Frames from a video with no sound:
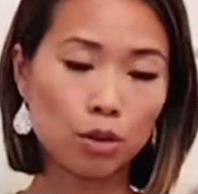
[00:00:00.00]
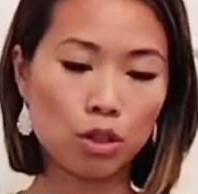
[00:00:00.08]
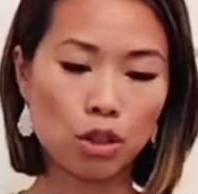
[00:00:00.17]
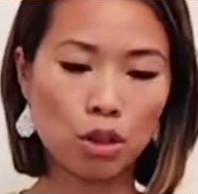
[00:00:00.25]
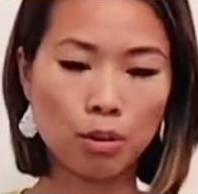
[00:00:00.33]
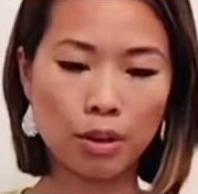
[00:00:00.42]

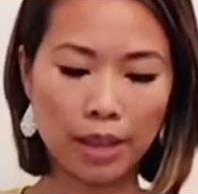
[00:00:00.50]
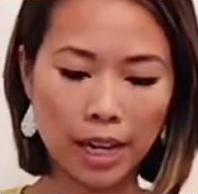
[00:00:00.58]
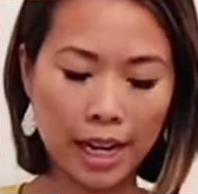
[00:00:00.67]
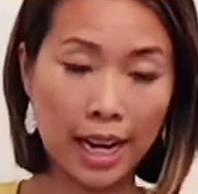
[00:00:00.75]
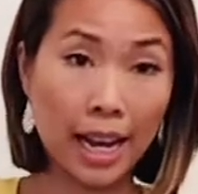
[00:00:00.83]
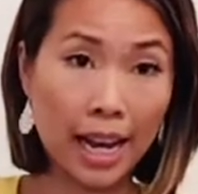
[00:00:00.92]
skewer that I
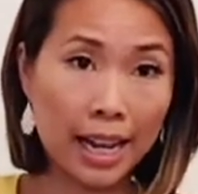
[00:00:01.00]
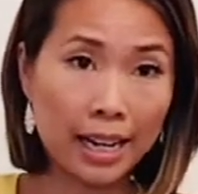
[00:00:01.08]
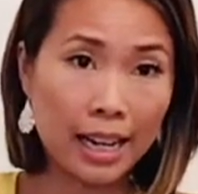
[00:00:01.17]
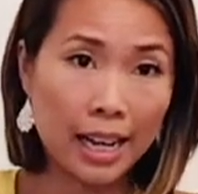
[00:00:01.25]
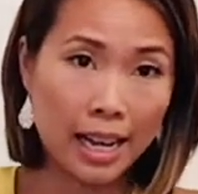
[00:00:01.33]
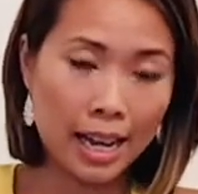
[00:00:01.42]
had,
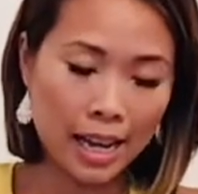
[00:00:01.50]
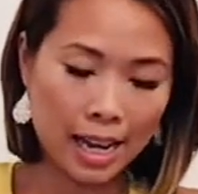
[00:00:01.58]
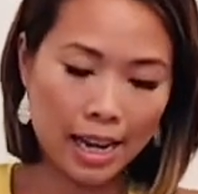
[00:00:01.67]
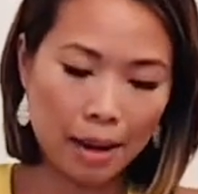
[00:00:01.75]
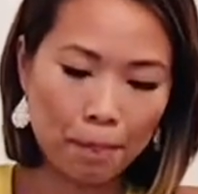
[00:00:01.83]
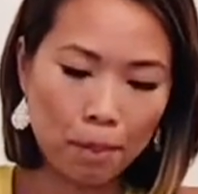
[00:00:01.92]

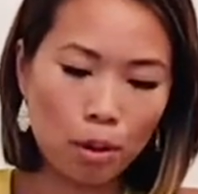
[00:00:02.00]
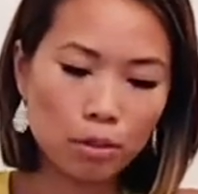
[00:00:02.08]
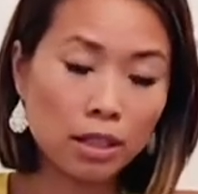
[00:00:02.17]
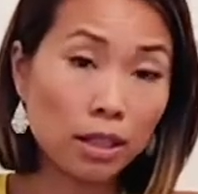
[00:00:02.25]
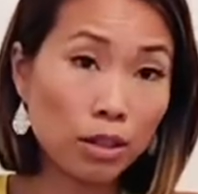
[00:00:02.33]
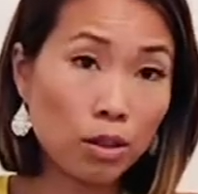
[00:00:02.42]
and I
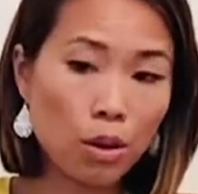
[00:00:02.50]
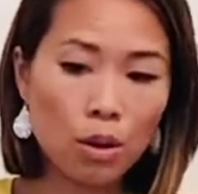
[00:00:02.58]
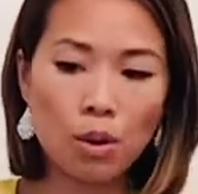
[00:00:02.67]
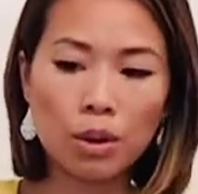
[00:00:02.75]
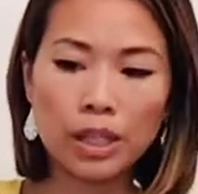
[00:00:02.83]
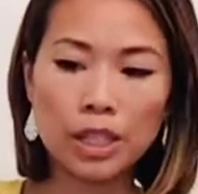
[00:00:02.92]
poked a little
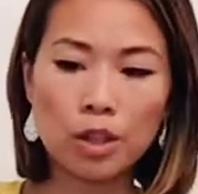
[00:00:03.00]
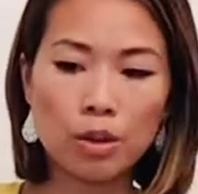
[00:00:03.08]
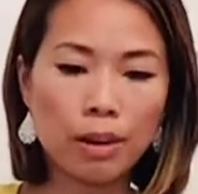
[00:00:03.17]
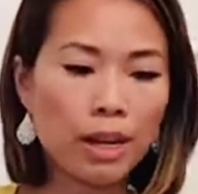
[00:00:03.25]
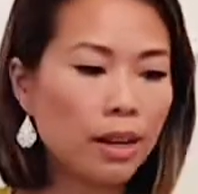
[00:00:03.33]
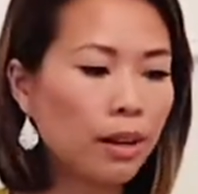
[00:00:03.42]
hole into
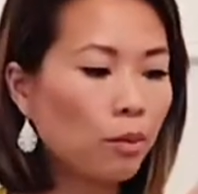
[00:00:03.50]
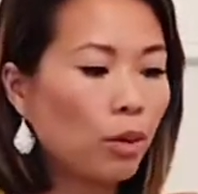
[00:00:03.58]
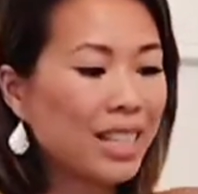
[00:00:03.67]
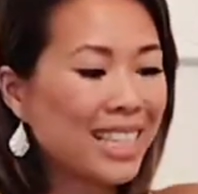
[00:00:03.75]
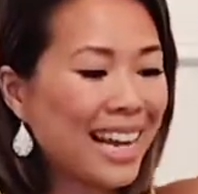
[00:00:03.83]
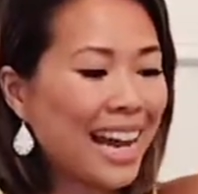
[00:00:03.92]
it.
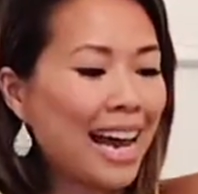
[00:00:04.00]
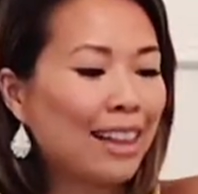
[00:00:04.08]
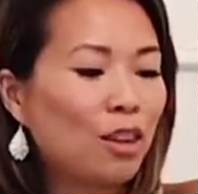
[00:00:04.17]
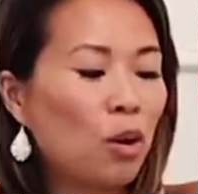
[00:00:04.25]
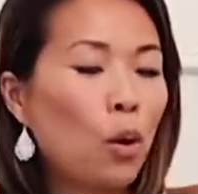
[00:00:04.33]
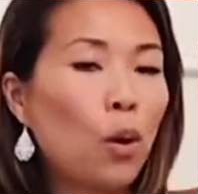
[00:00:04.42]
Once I had
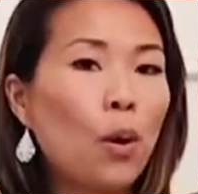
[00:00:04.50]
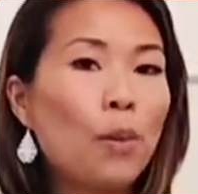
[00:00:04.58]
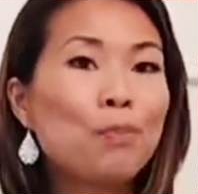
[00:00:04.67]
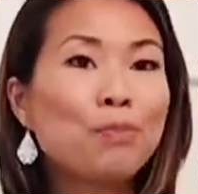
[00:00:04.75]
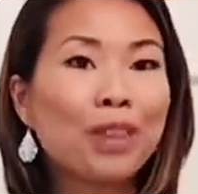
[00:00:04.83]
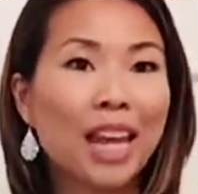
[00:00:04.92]
the
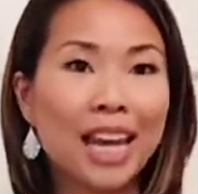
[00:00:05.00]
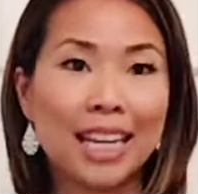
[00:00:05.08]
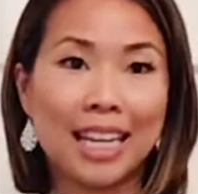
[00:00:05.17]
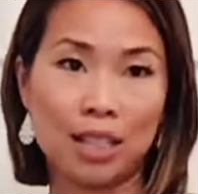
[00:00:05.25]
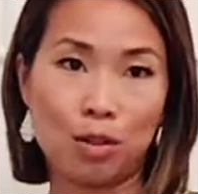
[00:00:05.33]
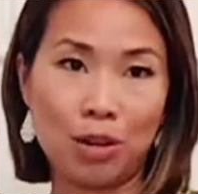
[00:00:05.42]
hole,
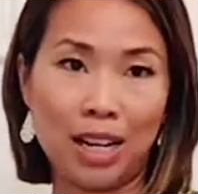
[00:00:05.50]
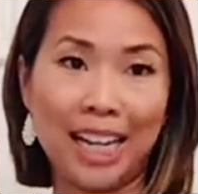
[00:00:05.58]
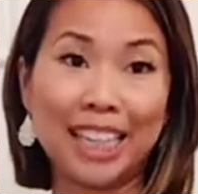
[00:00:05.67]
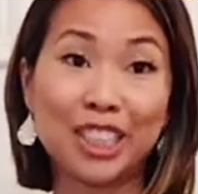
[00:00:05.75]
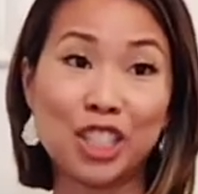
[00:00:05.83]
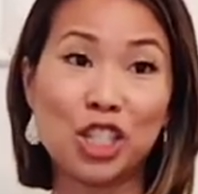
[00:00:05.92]
guess what? I
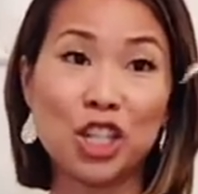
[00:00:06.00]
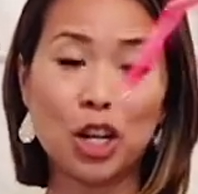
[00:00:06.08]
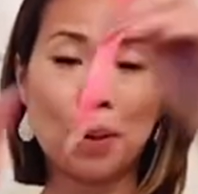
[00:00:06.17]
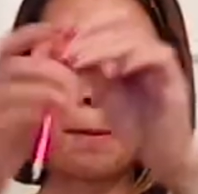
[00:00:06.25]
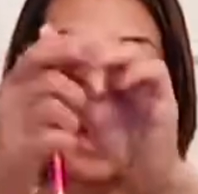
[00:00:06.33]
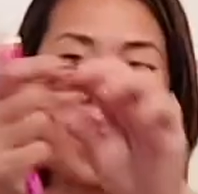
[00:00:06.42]
just took
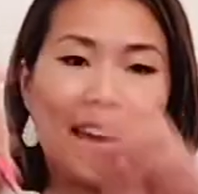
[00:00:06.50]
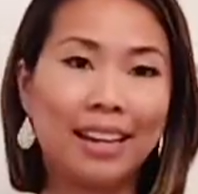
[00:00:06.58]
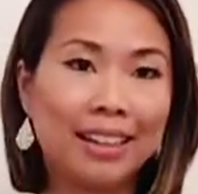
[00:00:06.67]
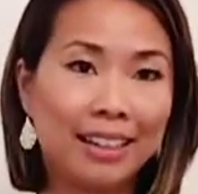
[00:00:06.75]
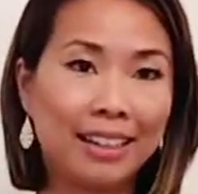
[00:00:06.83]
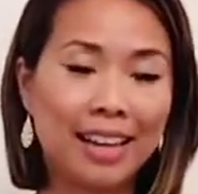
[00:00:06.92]
a pen
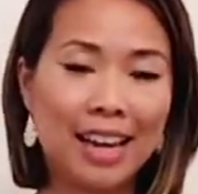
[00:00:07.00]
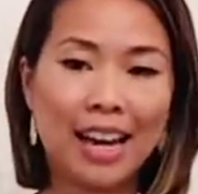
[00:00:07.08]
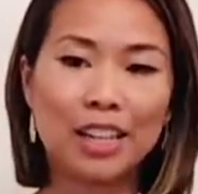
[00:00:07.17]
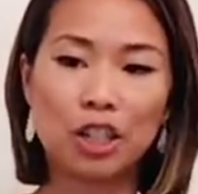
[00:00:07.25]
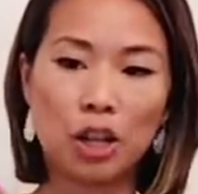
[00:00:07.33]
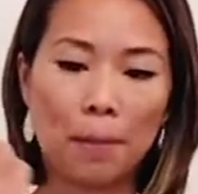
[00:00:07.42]

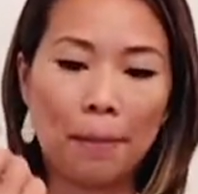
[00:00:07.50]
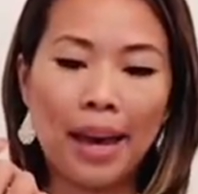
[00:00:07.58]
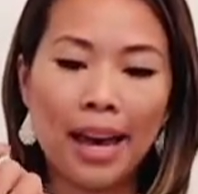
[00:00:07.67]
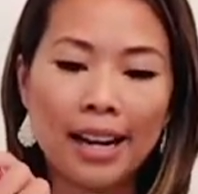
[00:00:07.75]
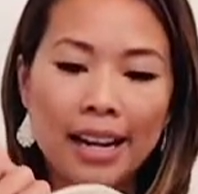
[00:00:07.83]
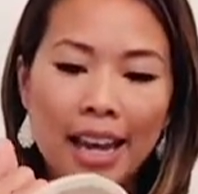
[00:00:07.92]

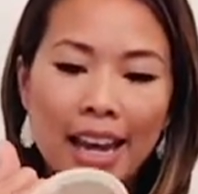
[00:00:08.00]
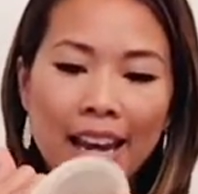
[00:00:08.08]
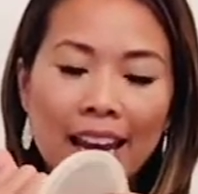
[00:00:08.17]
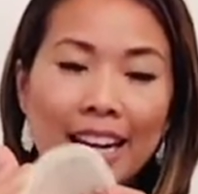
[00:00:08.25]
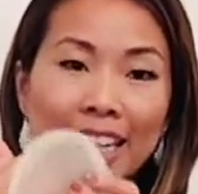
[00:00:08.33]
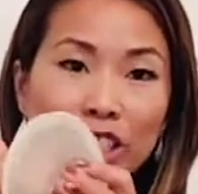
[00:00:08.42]

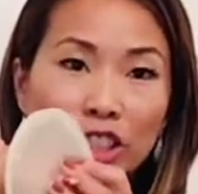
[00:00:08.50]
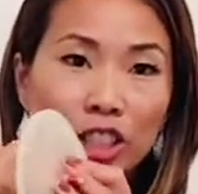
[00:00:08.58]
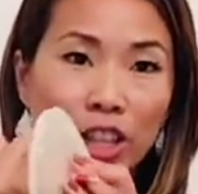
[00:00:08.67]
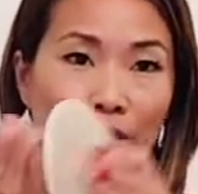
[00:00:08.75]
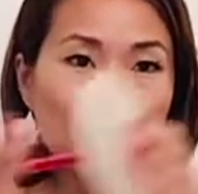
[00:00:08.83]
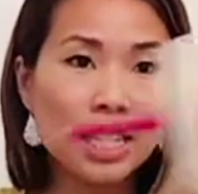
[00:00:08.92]
and I
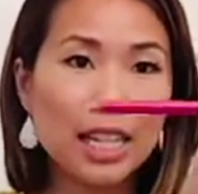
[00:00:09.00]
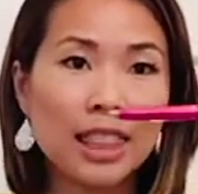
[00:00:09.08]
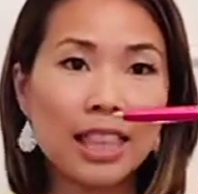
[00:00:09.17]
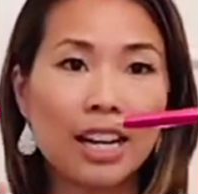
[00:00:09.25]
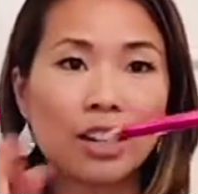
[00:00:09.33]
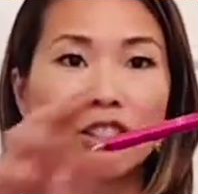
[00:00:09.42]
shoved it in
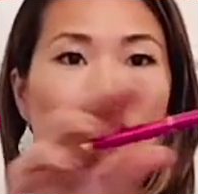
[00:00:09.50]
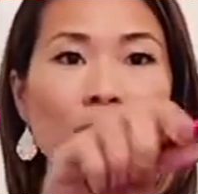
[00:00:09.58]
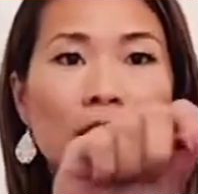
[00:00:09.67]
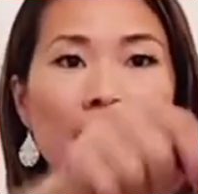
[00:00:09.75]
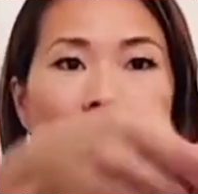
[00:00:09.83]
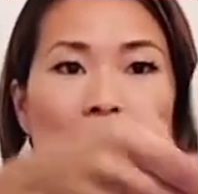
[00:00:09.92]
there so
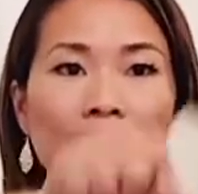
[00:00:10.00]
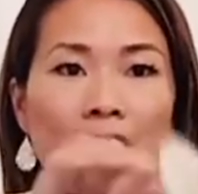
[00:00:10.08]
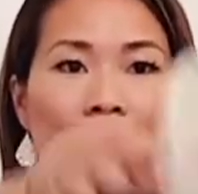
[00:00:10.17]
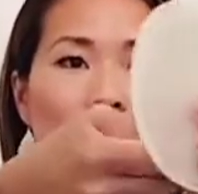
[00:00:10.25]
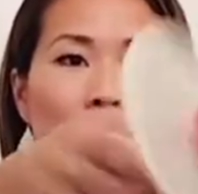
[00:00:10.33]
that I could